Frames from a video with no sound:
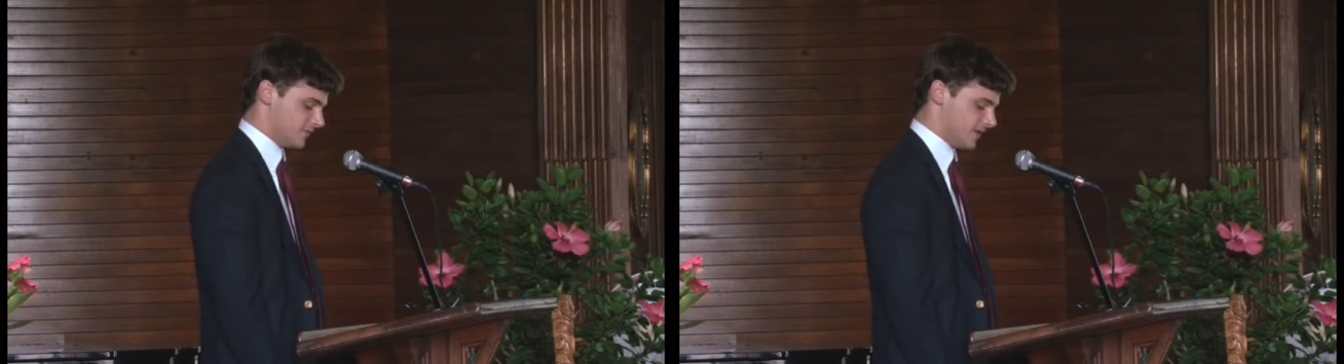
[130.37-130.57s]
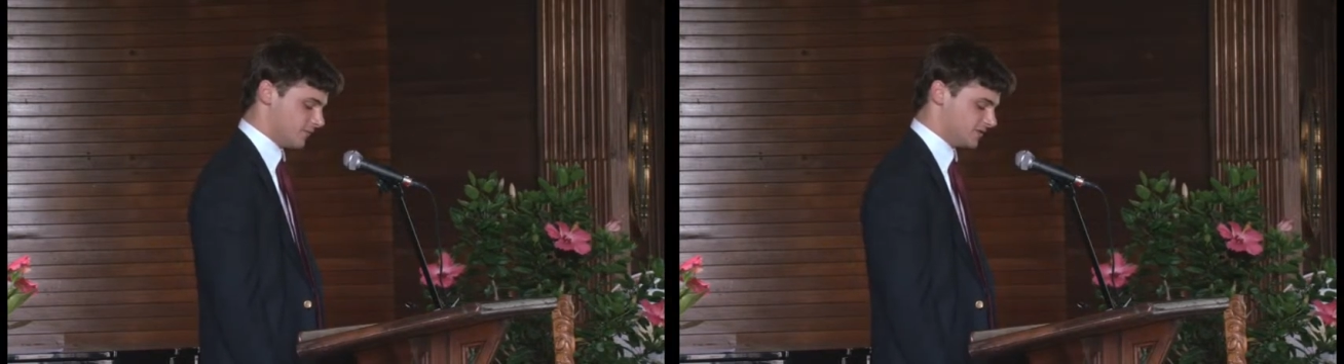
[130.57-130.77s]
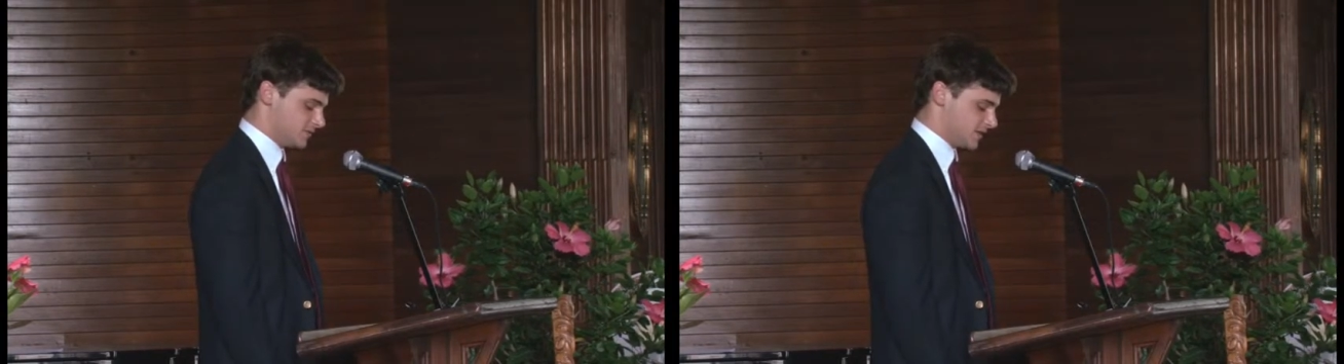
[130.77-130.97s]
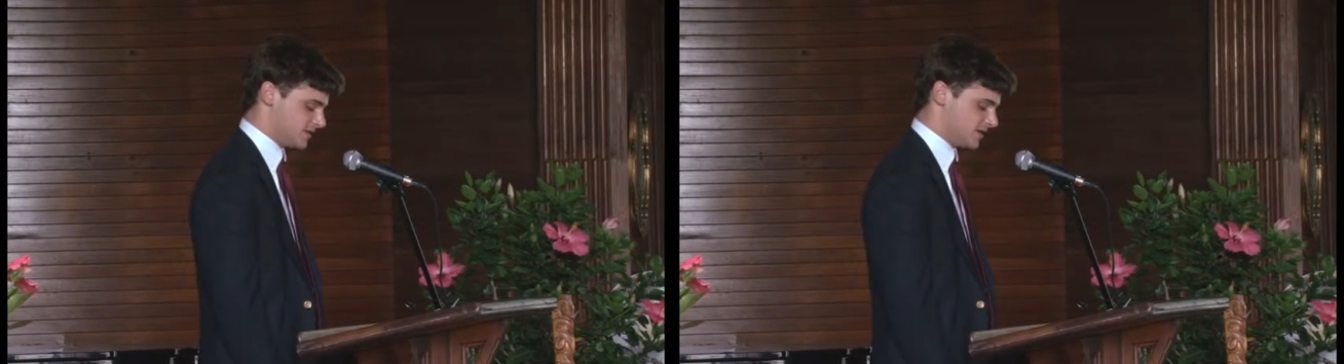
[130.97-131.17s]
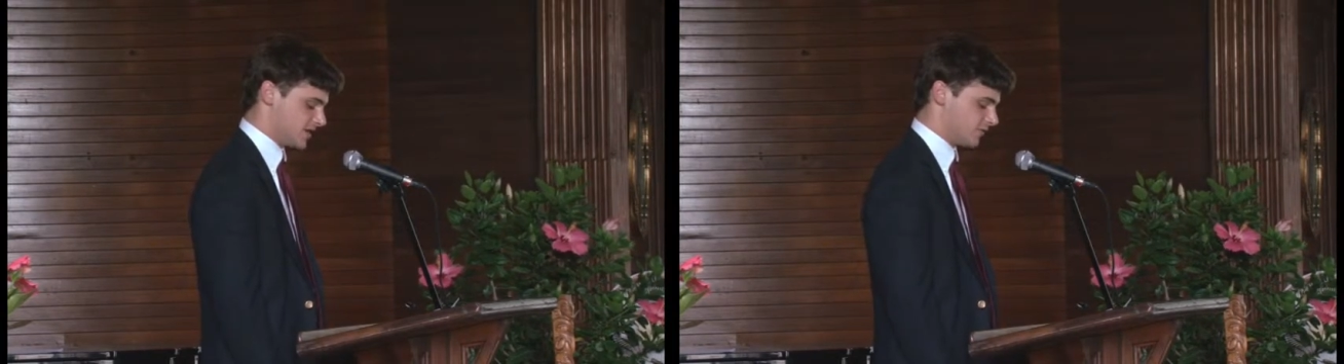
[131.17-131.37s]
and we spent a
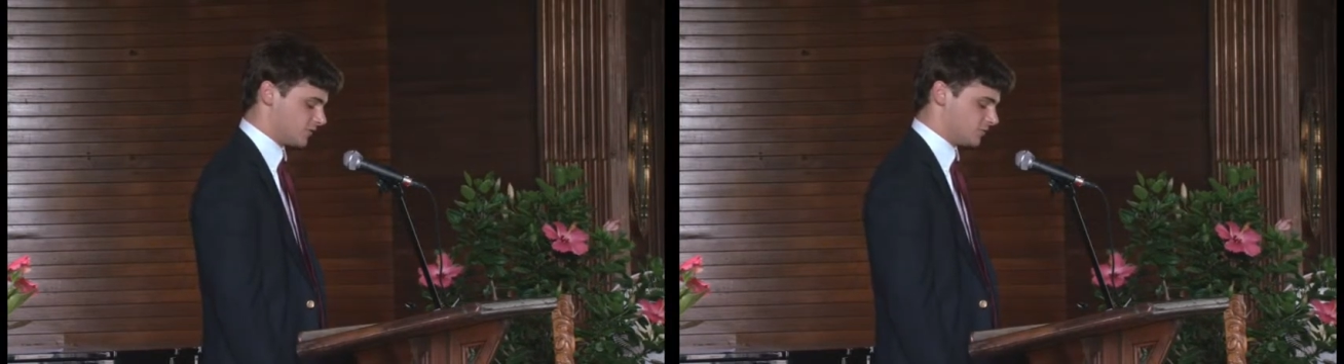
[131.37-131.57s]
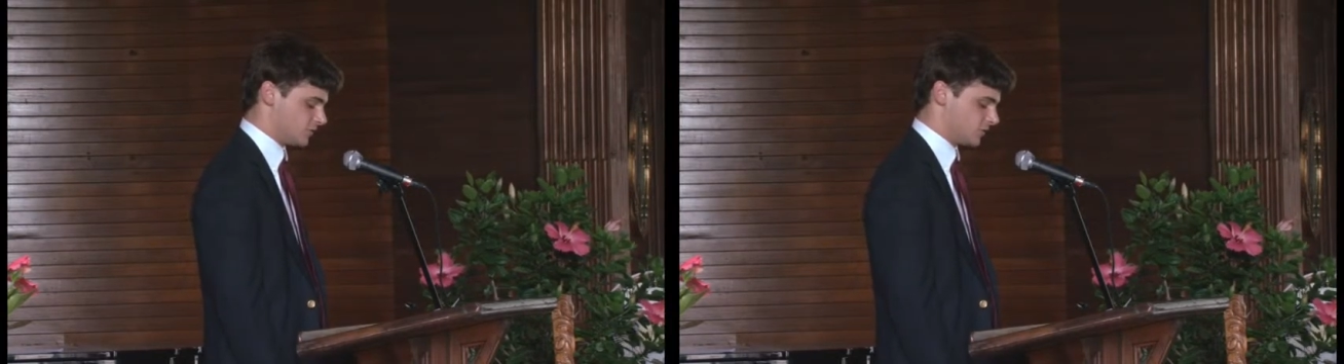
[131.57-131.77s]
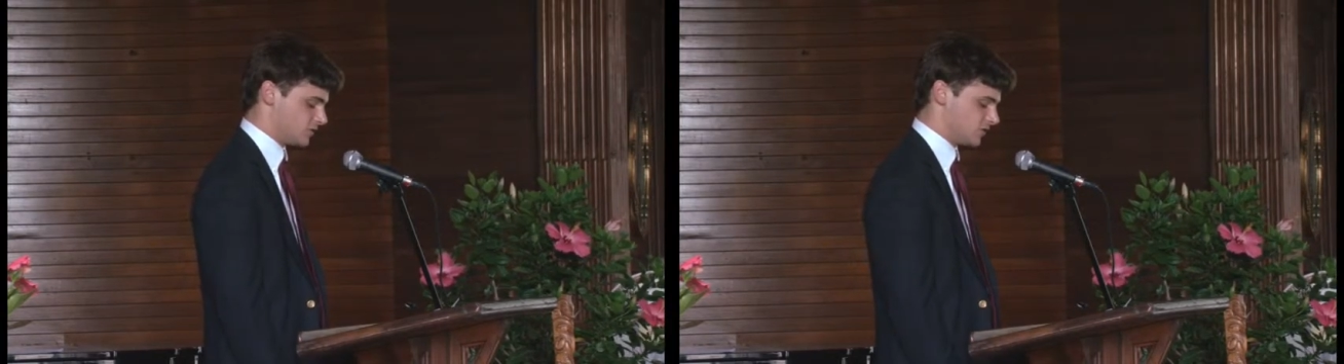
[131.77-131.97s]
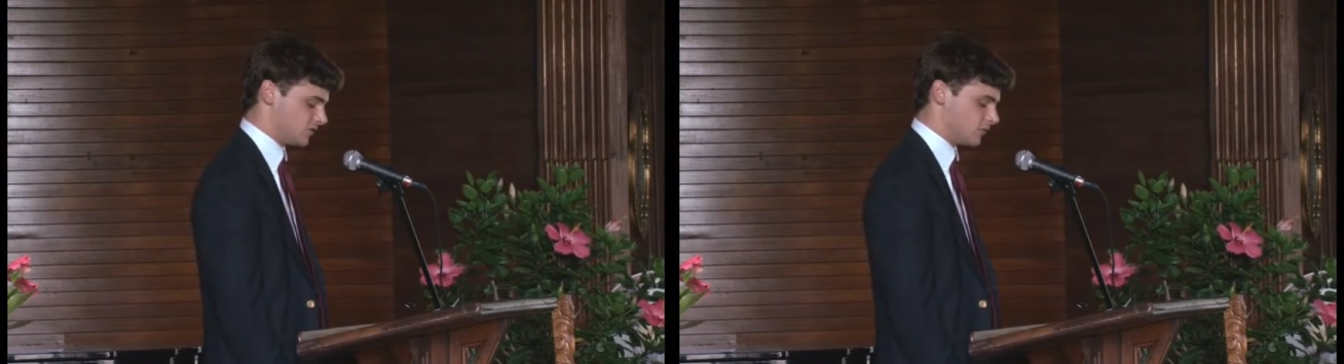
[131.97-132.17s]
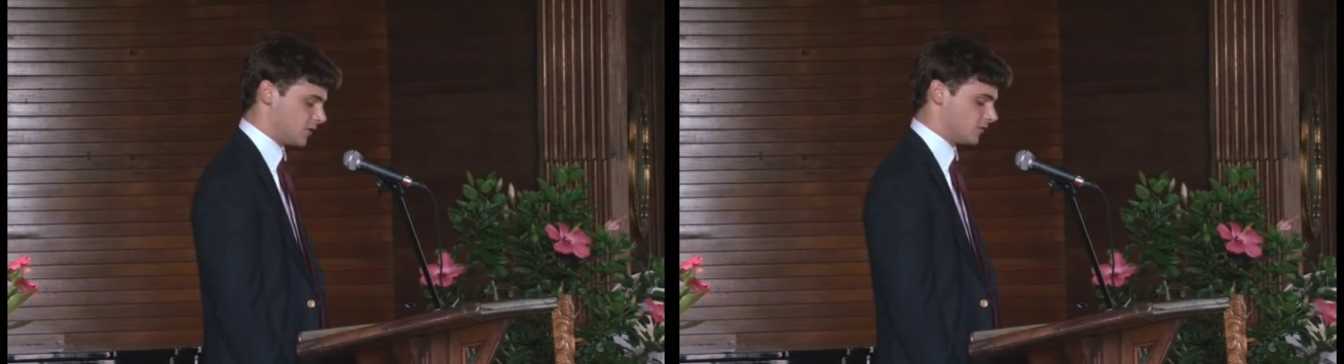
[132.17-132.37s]
night group charging
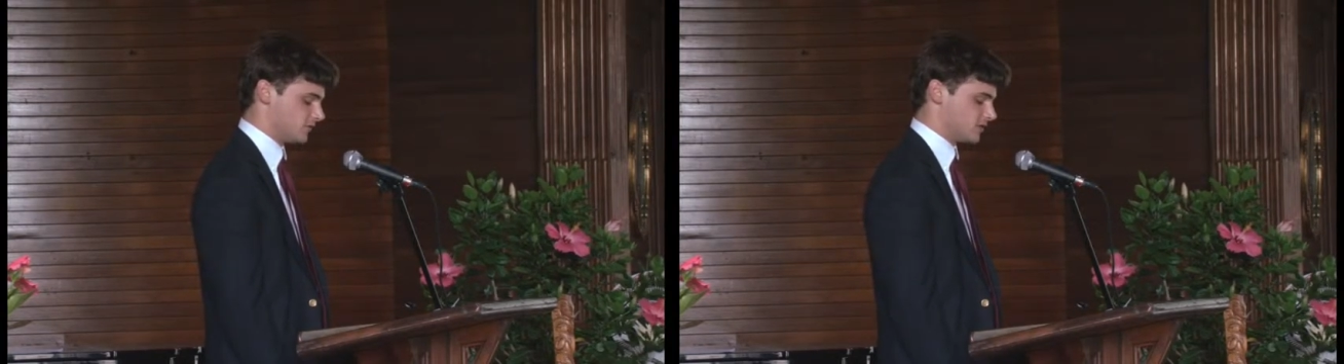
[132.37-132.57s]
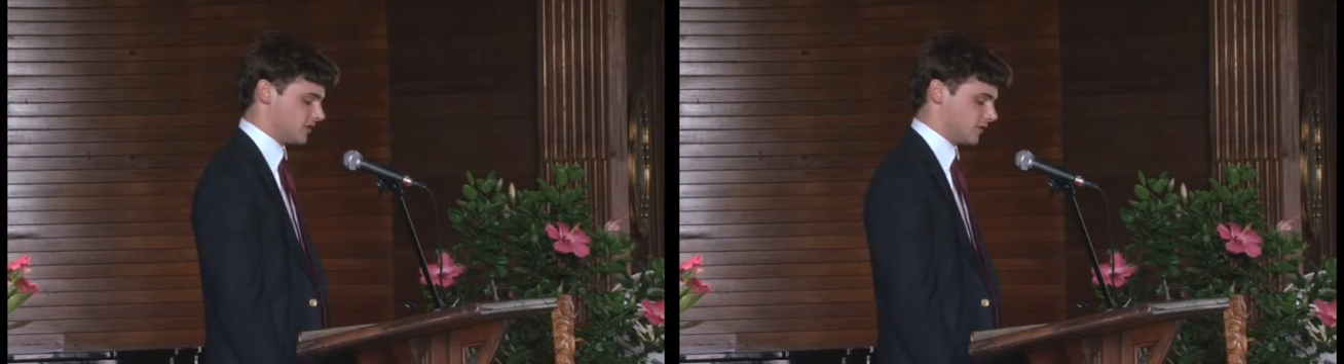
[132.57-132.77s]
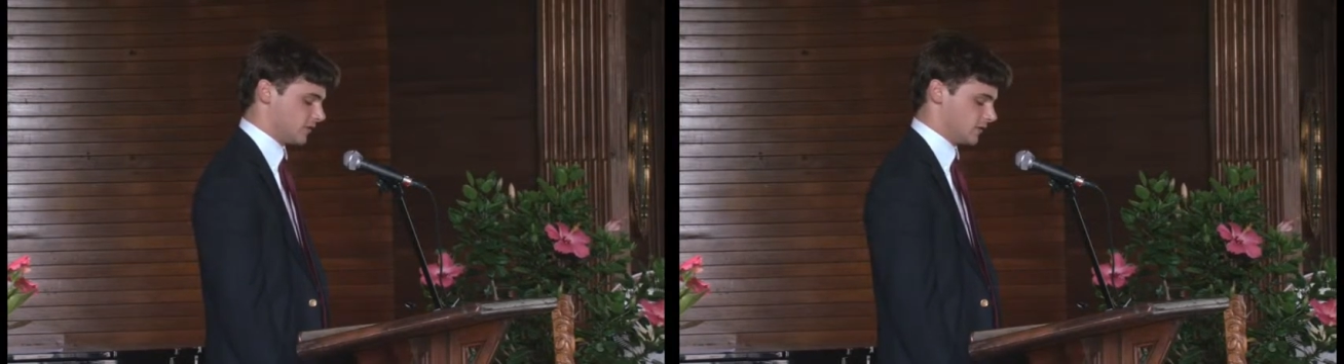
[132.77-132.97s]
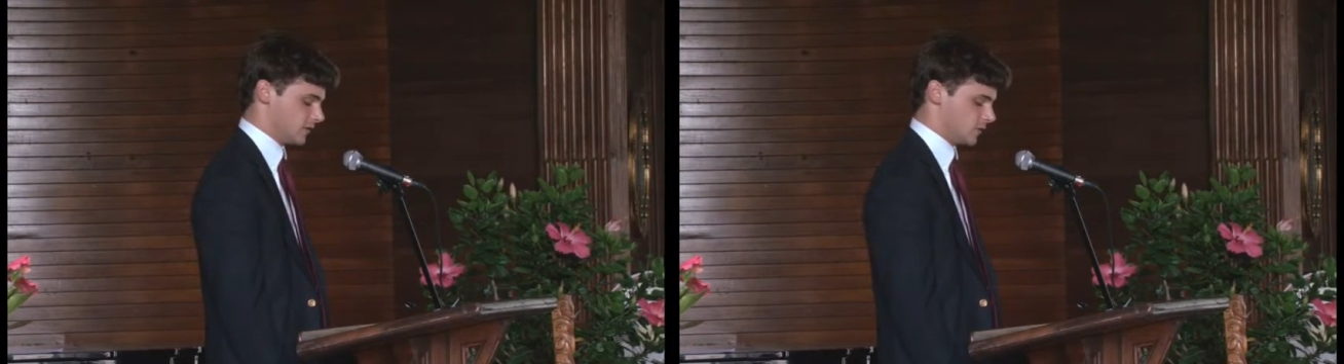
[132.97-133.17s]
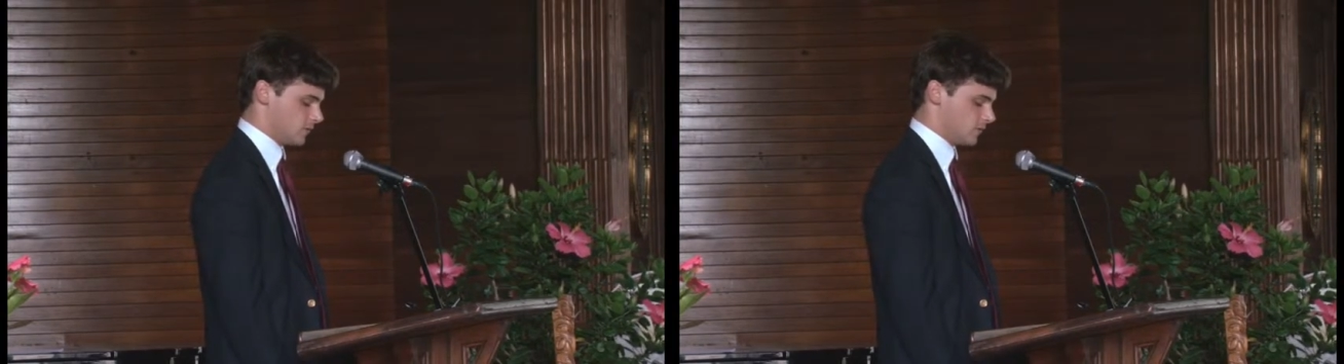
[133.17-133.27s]
through puddles and yelling.